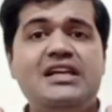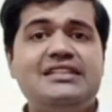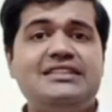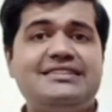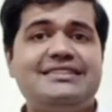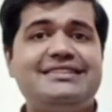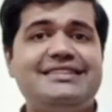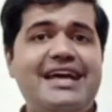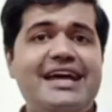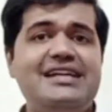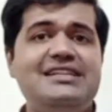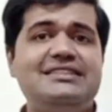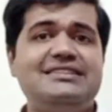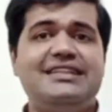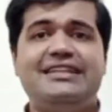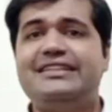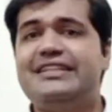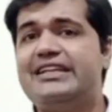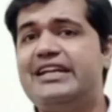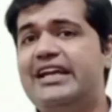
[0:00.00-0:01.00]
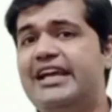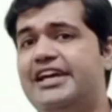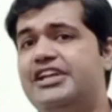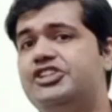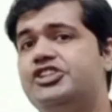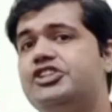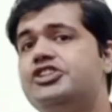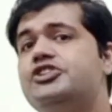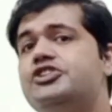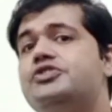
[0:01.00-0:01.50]
stands in
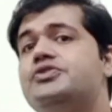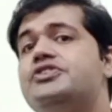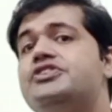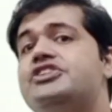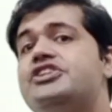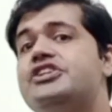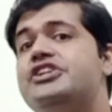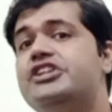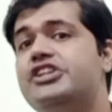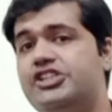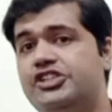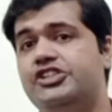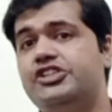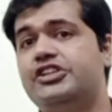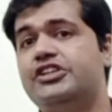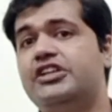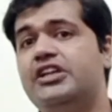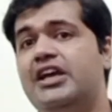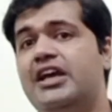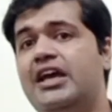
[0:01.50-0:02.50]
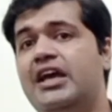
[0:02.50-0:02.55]
relation to tradition,